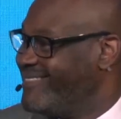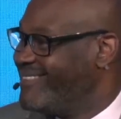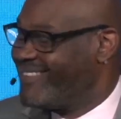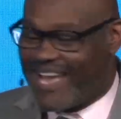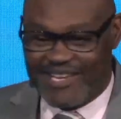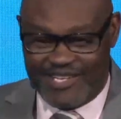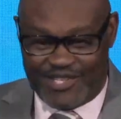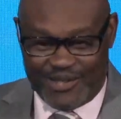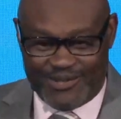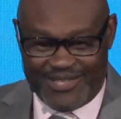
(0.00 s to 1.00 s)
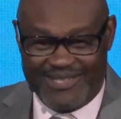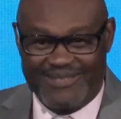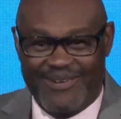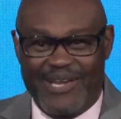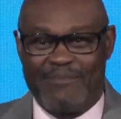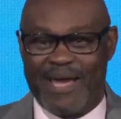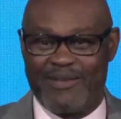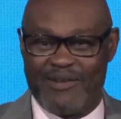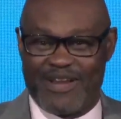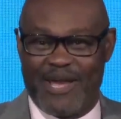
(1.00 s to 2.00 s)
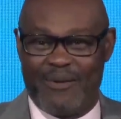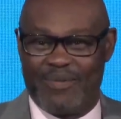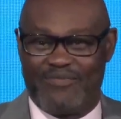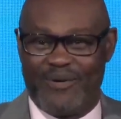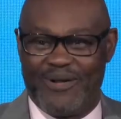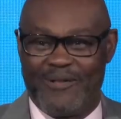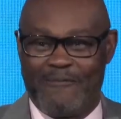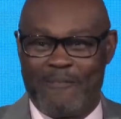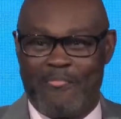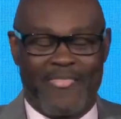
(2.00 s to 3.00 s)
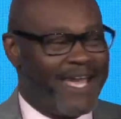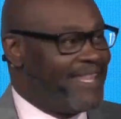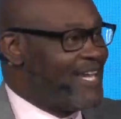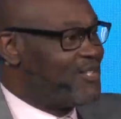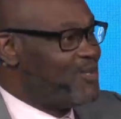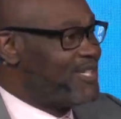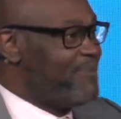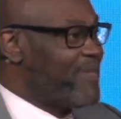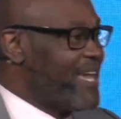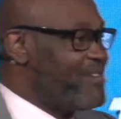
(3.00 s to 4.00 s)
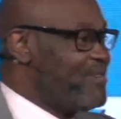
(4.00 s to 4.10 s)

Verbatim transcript: You got any children or anybody you ever helped before? And they do something and you